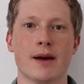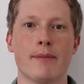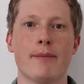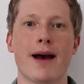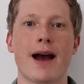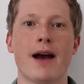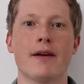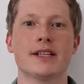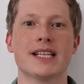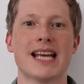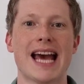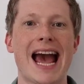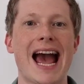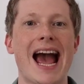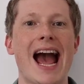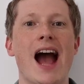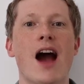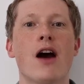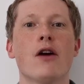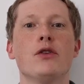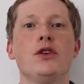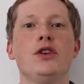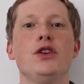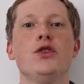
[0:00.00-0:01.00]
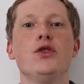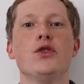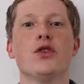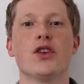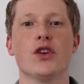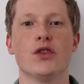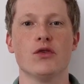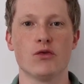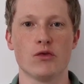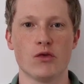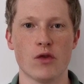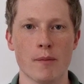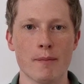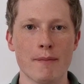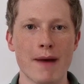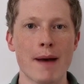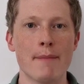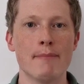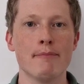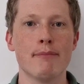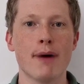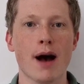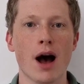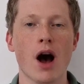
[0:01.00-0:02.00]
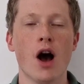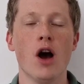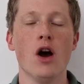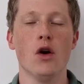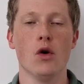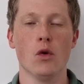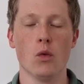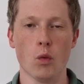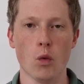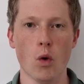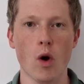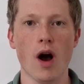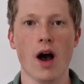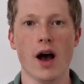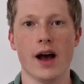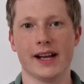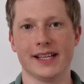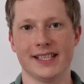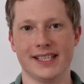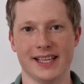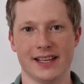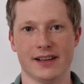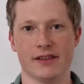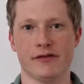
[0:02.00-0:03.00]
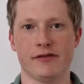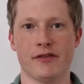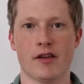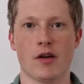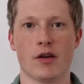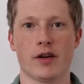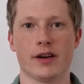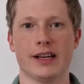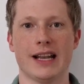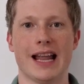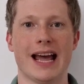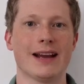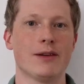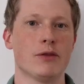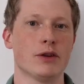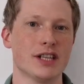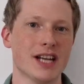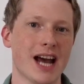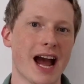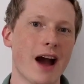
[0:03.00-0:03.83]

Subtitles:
about how you can remember words in a foreign language,